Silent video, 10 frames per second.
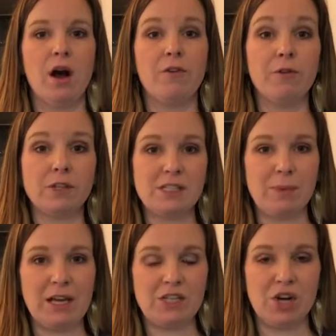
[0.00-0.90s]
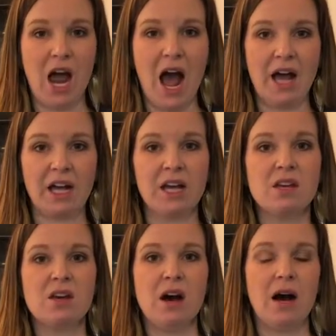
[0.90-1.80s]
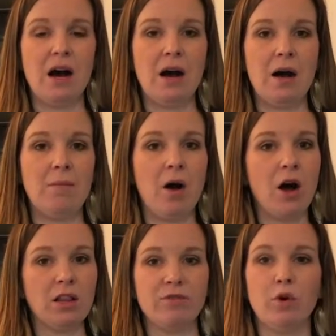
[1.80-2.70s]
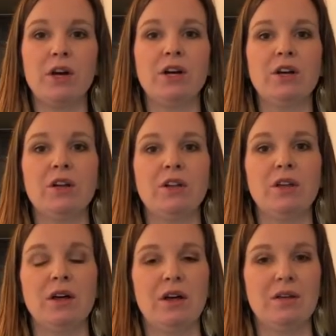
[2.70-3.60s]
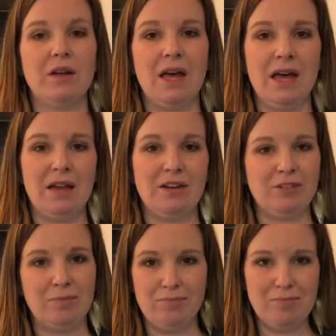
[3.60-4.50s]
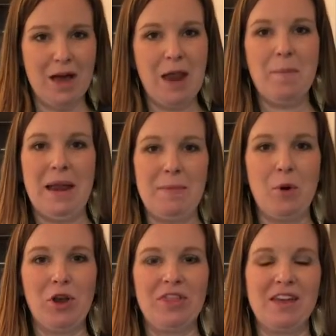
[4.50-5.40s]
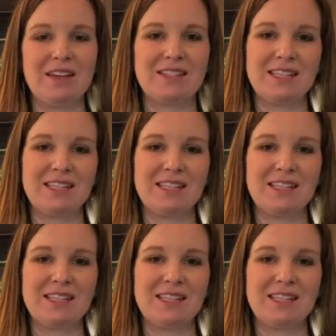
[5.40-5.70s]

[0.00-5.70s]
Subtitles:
a full spice rack, olive oil, and many more things.